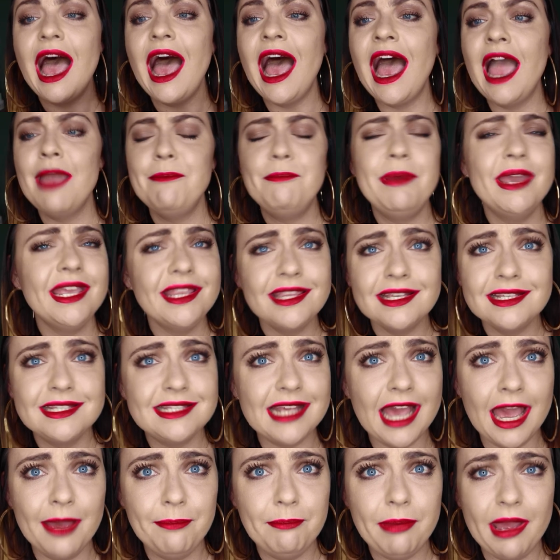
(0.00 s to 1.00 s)
I picked
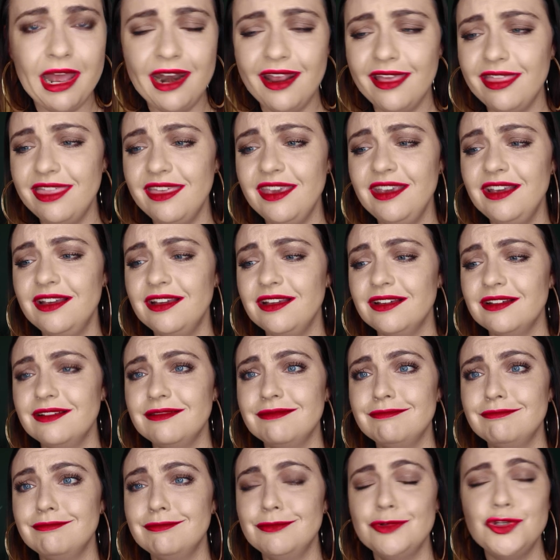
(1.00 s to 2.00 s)
this up, and I think
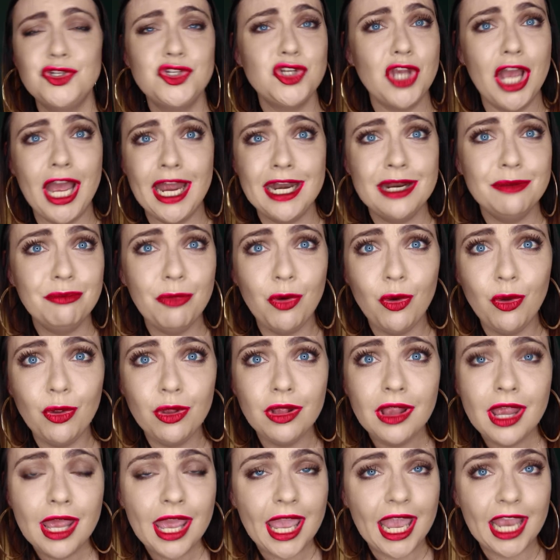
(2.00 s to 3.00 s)
China
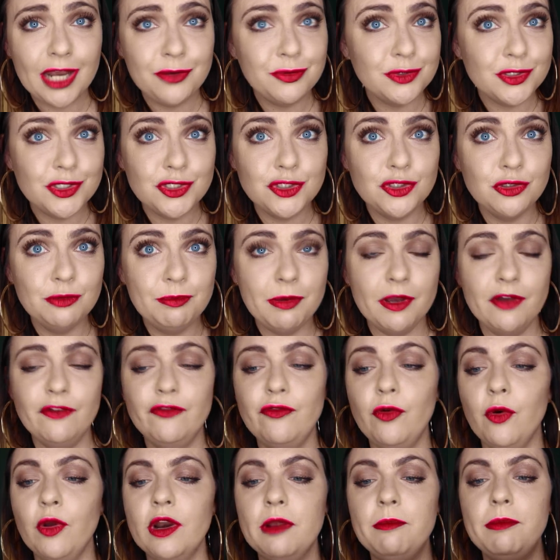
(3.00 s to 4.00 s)
Mall. It was super
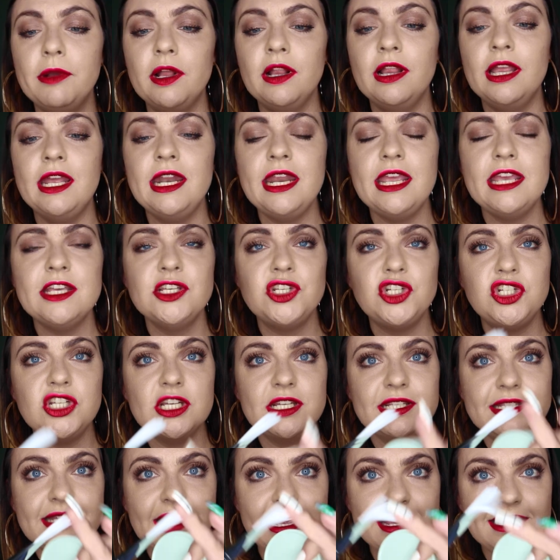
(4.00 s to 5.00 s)
affordable. It is
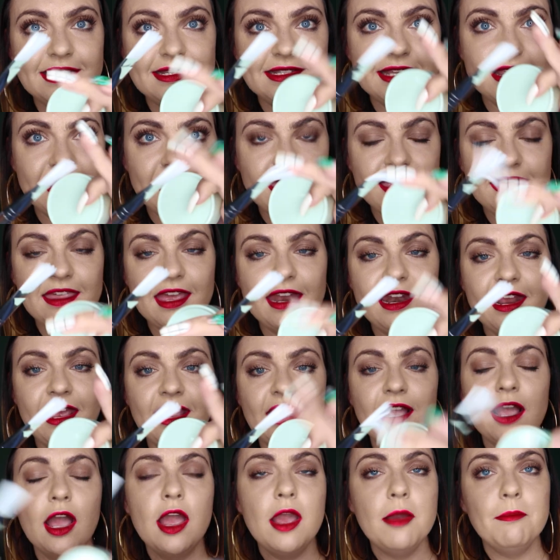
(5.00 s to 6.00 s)
just a
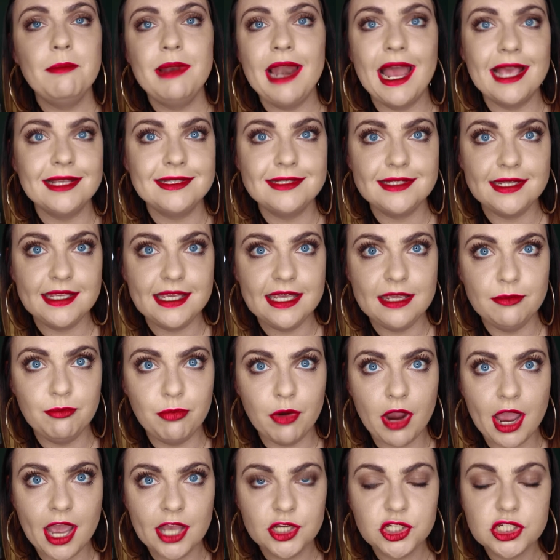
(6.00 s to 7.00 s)
synthetic plasticky
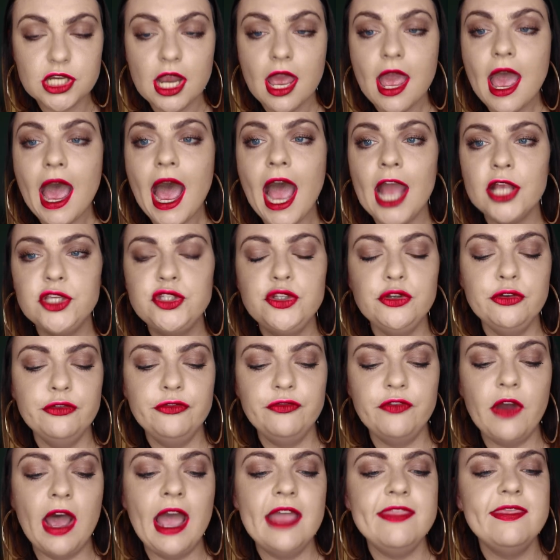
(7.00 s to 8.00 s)
brush. I
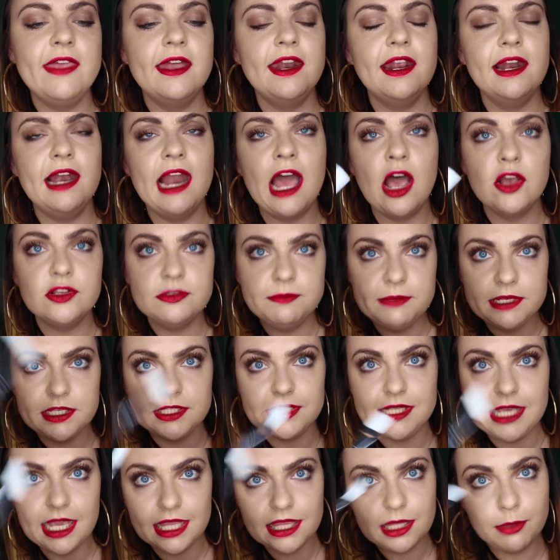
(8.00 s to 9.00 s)
do find that it allows
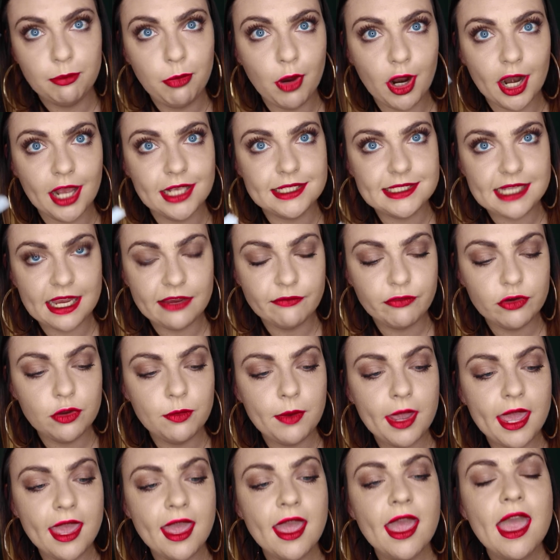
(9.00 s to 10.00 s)
me to get the product
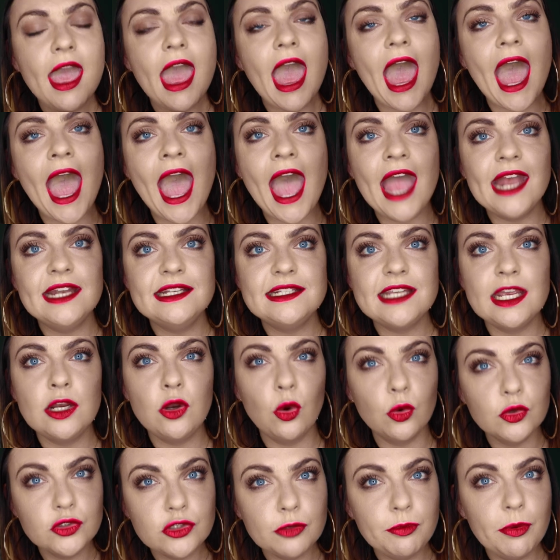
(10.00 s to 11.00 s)
everywhere and
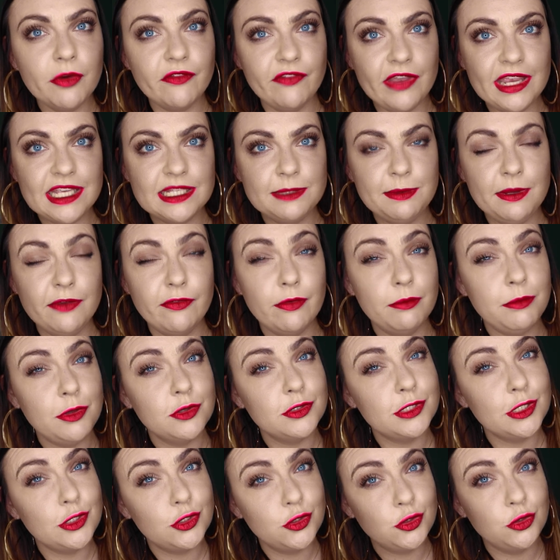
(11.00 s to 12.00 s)
it also prevents me from
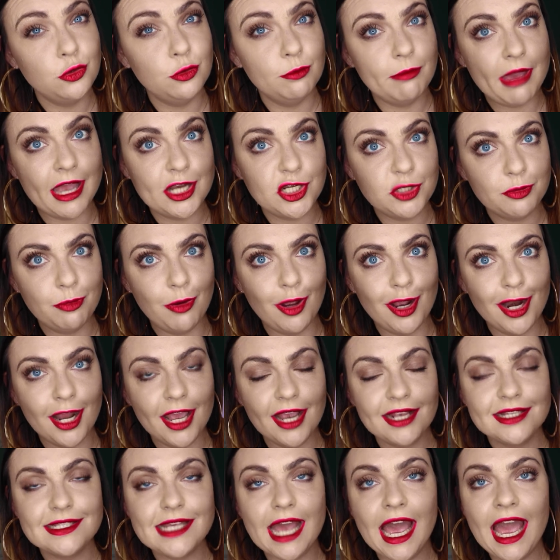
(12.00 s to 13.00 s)
using too much
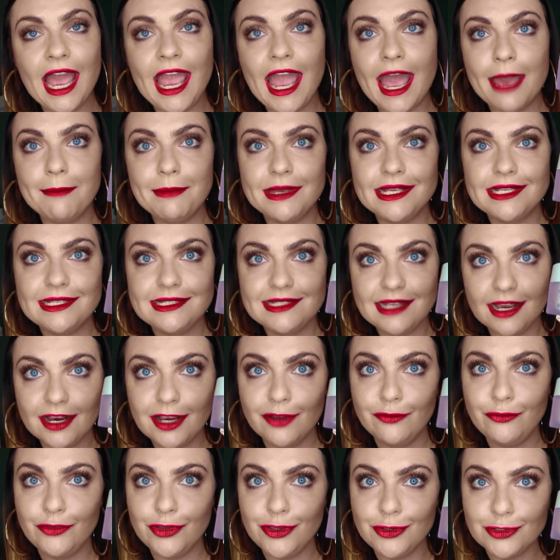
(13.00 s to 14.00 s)
product. I am a
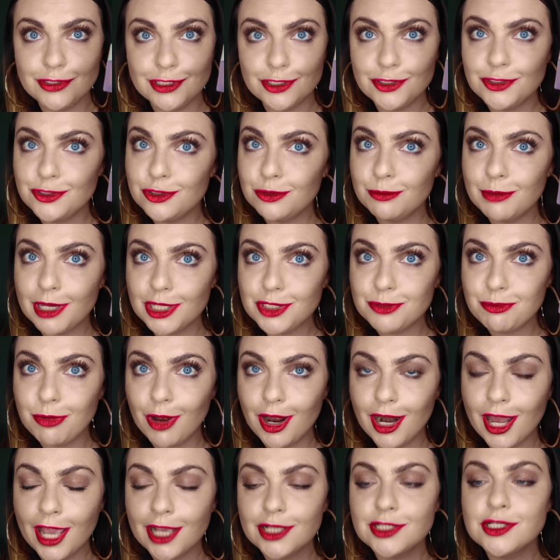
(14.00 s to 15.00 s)
sucker for using too much
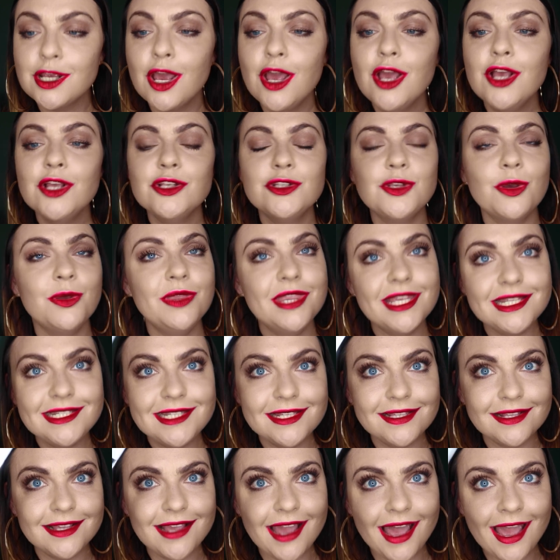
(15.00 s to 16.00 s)
product. So
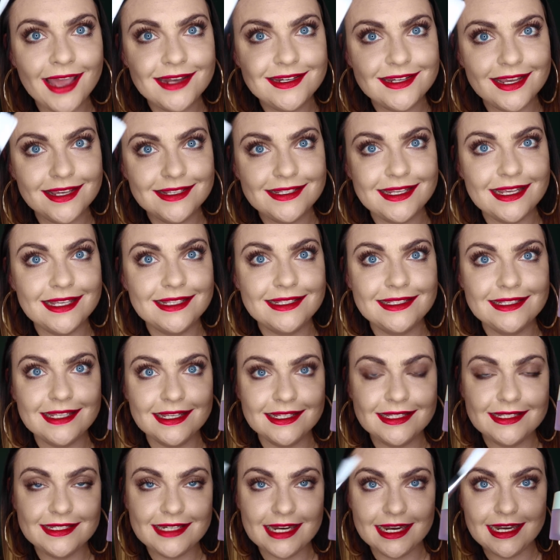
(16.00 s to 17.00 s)
this little guy does
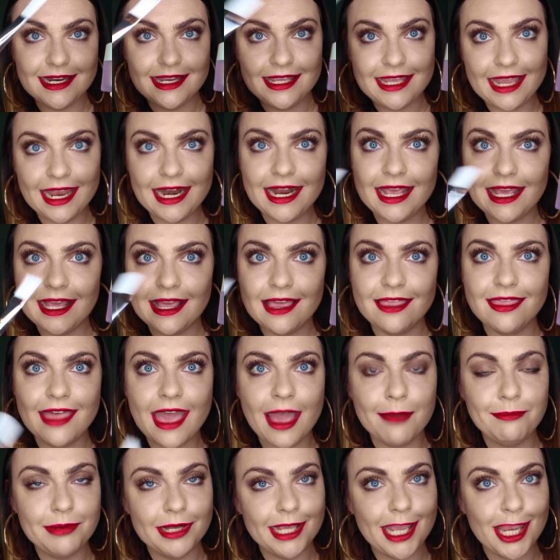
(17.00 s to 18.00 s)
assist in getting the
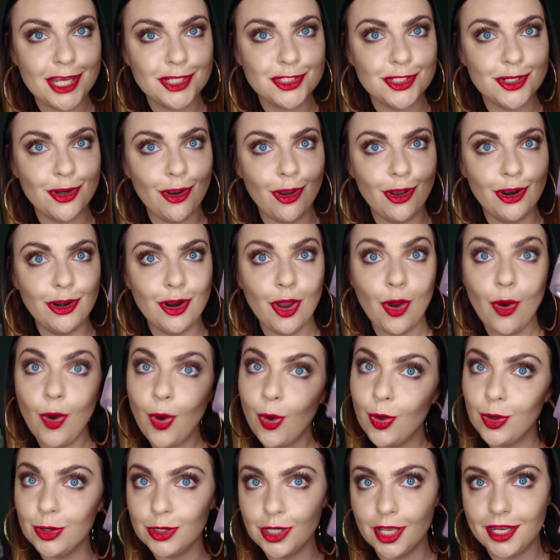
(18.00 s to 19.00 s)
application on a
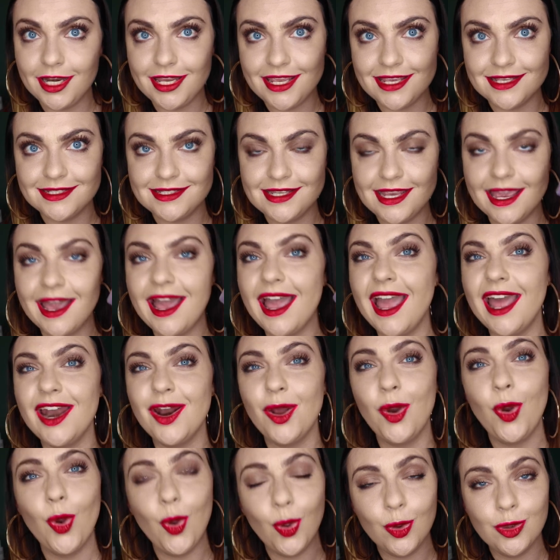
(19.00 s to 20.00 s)
whole lot easier
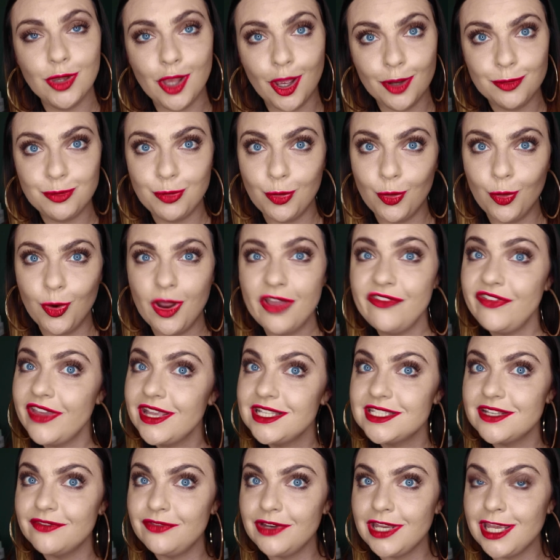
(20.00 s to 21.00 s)
and a whole lot more
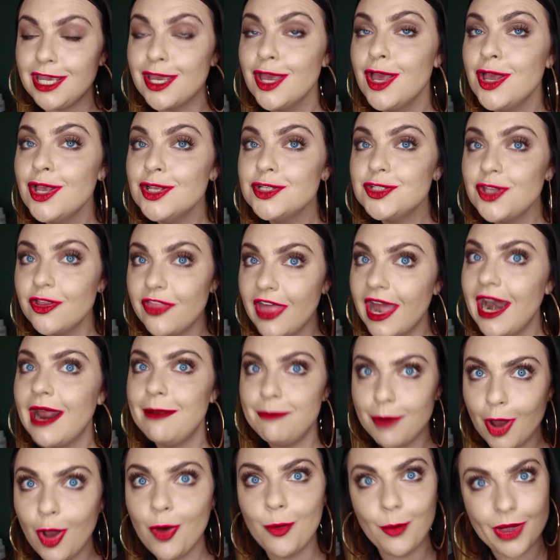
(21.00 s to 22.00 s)
effectively so that
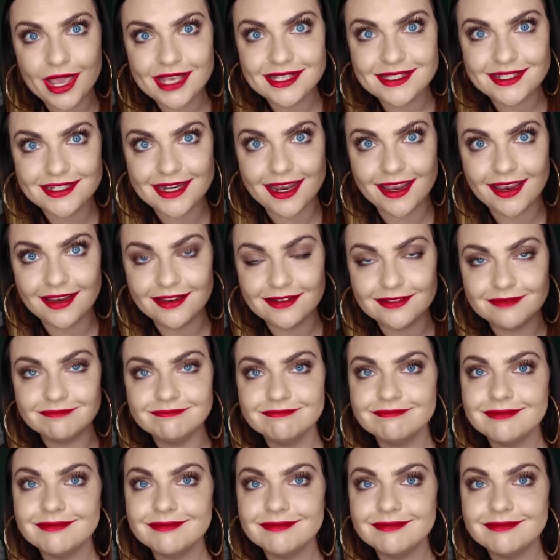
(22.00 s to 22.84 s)
I'm not wasting.